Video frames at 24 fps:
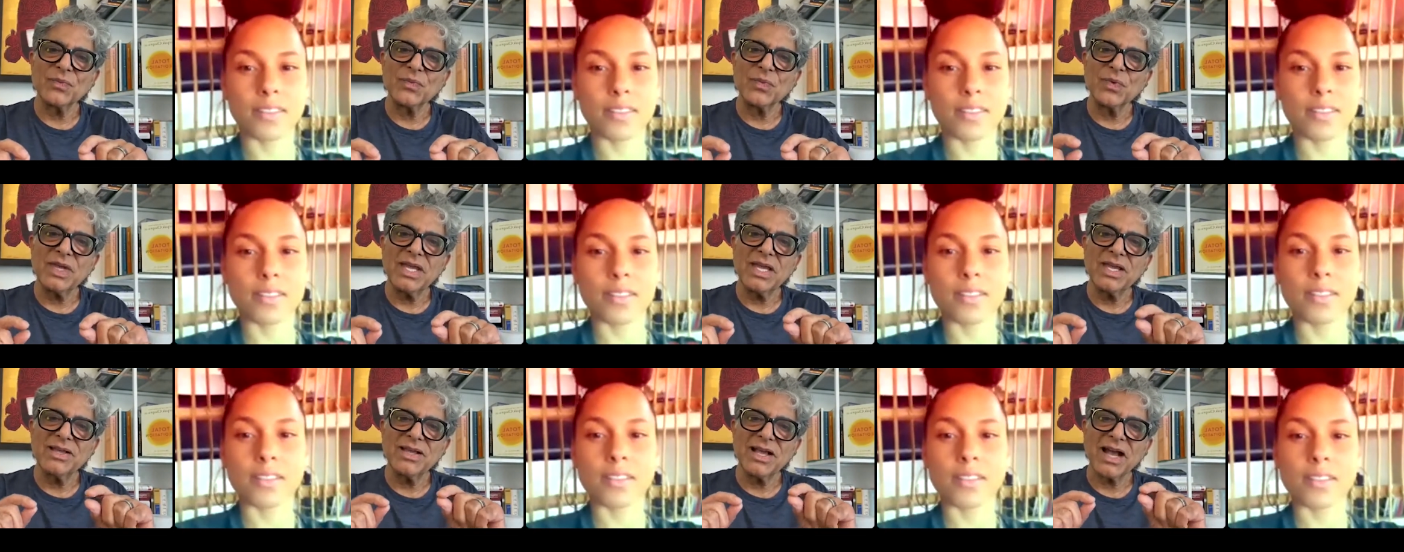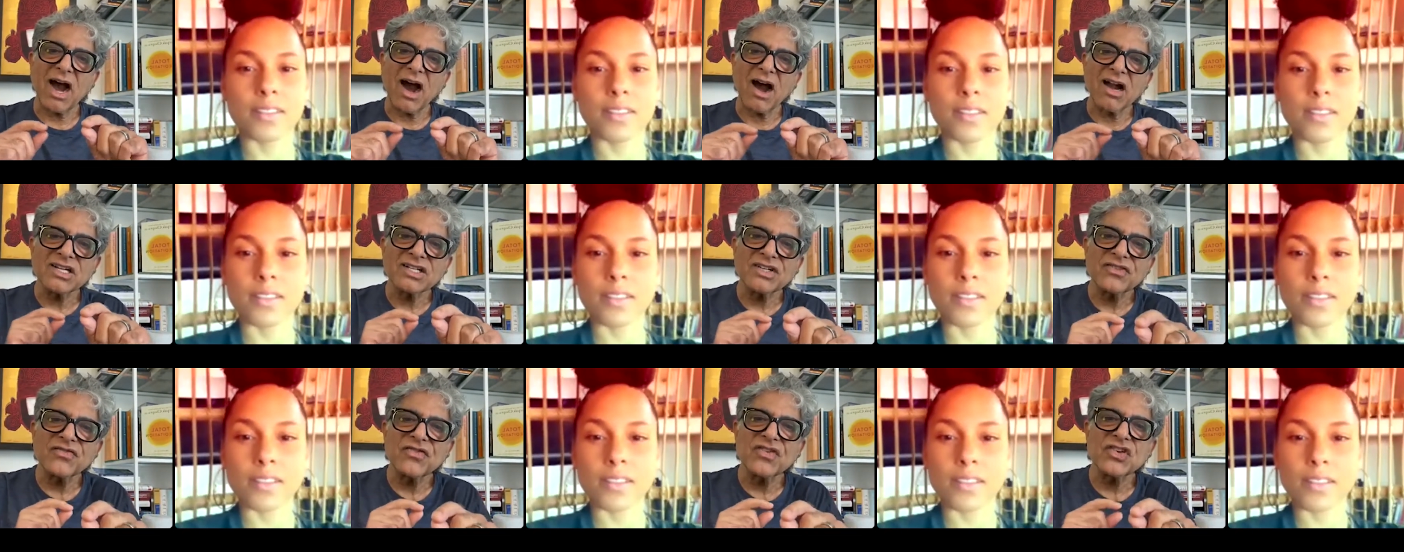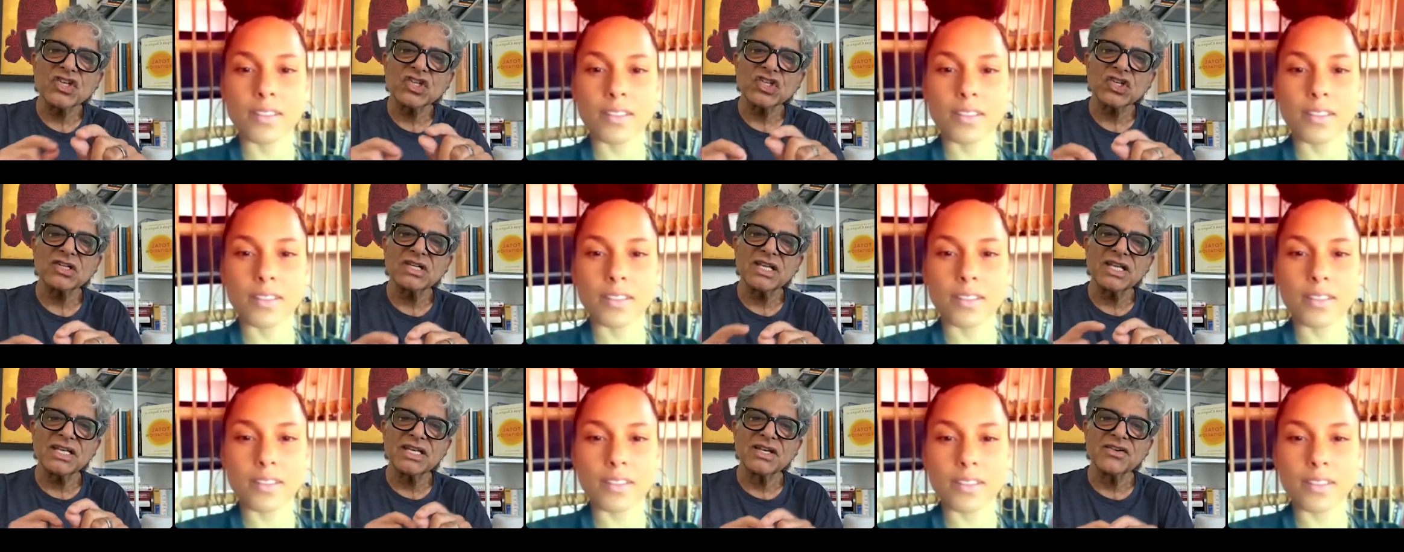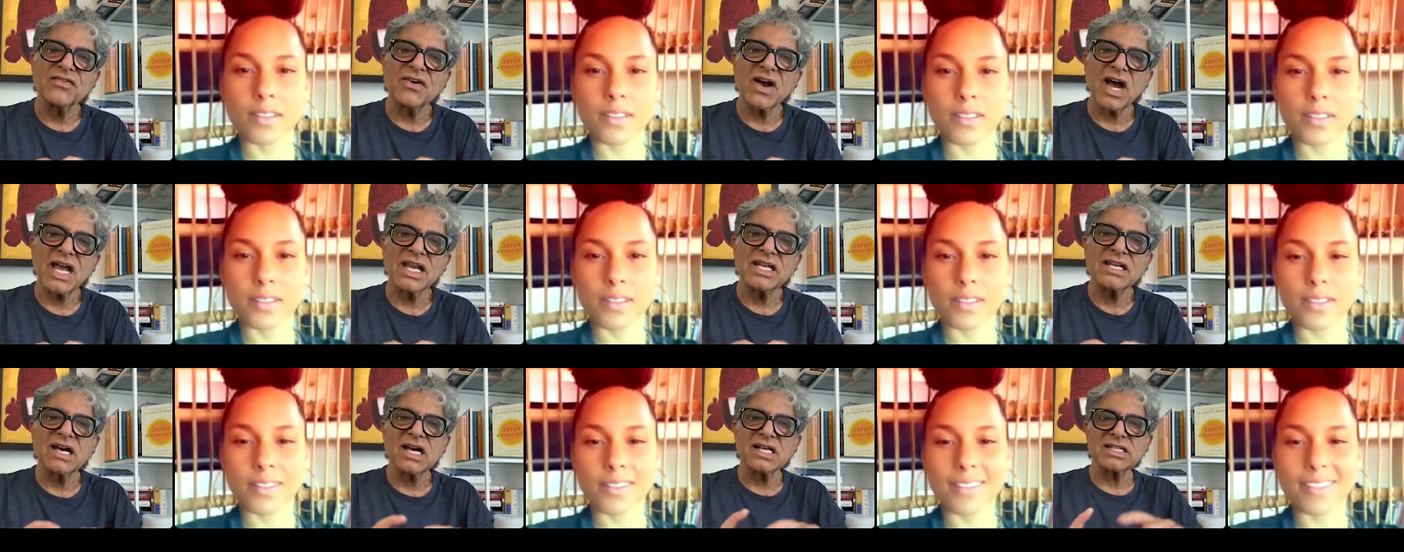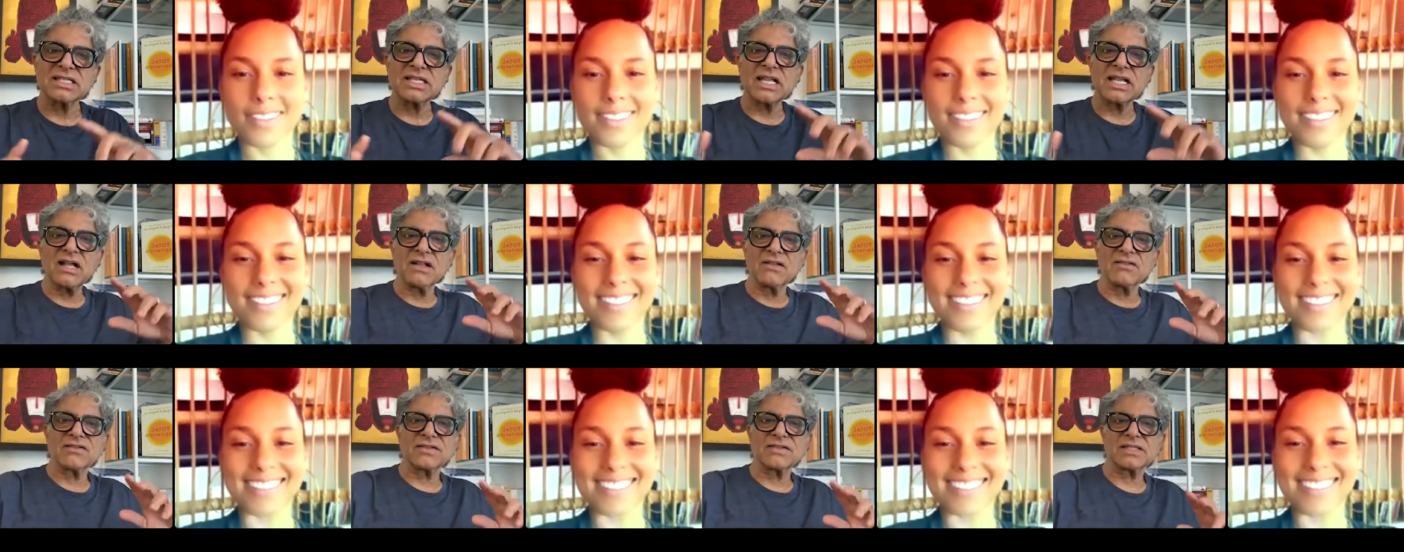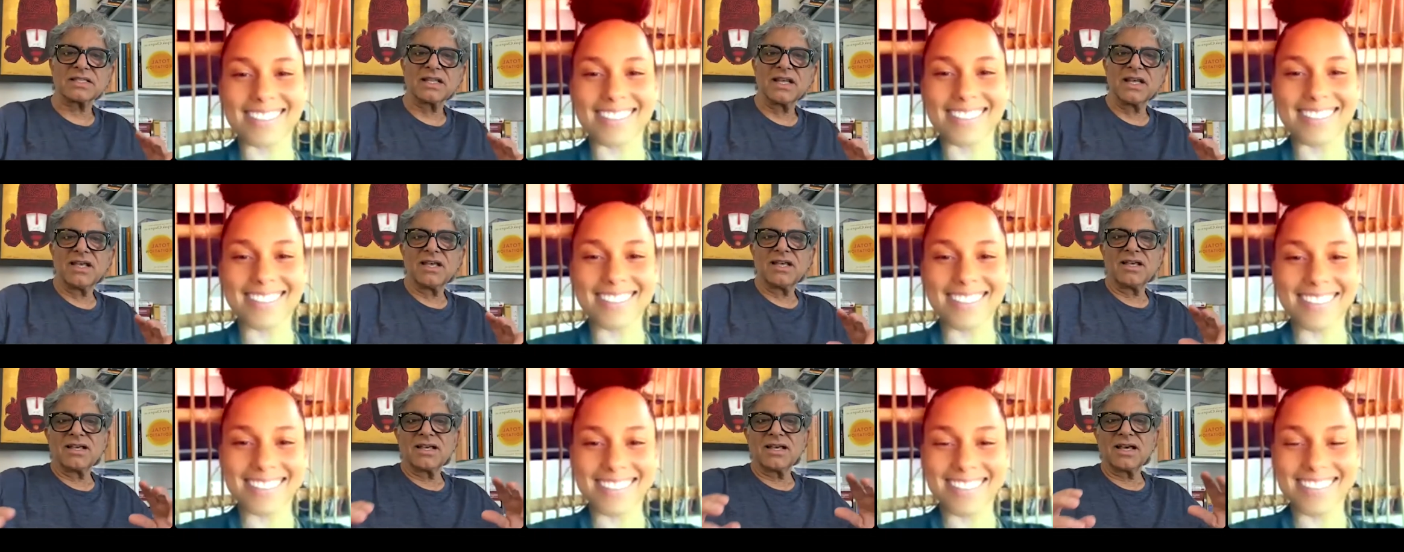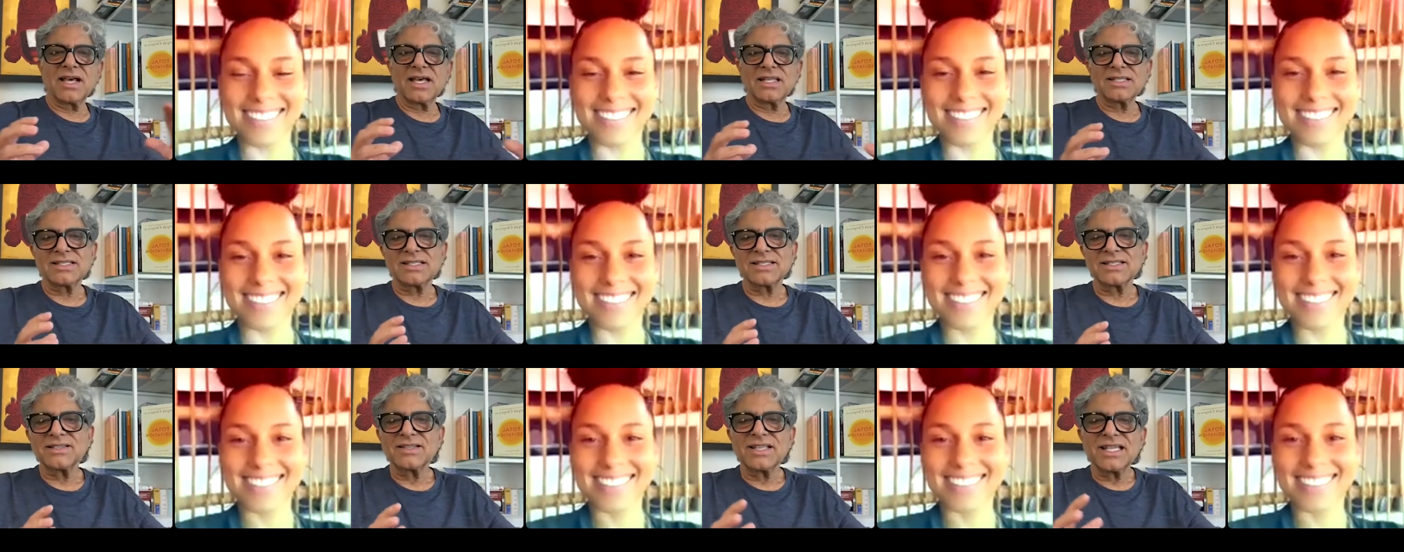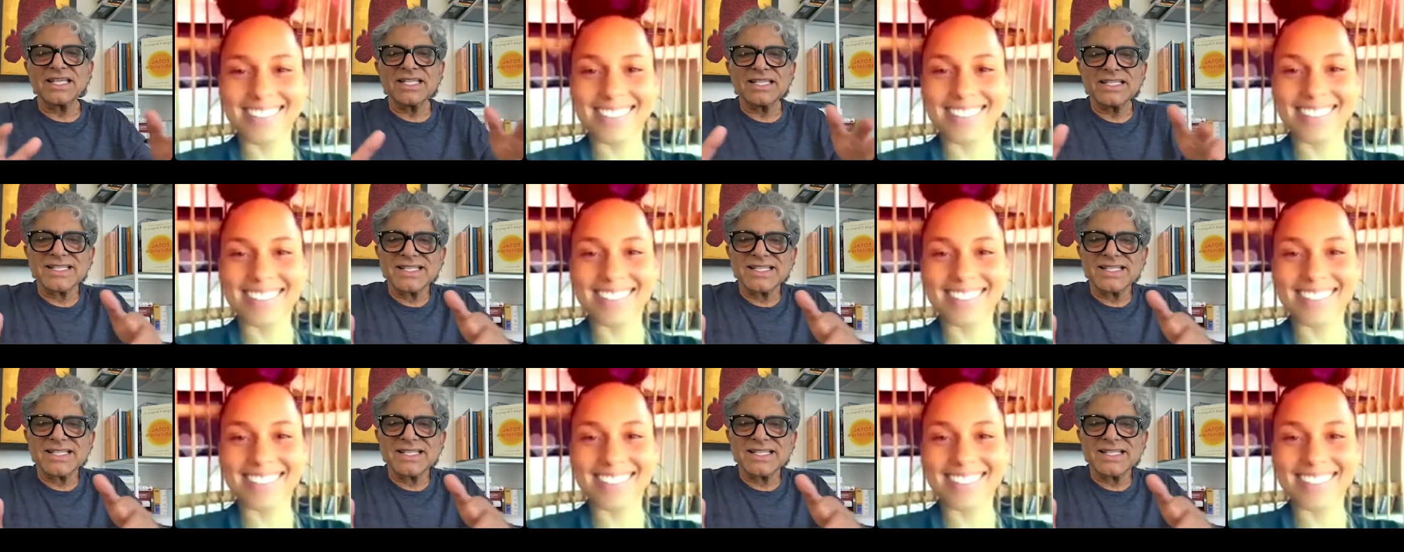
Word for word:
Speaker 1: we artificially divide ourselves as these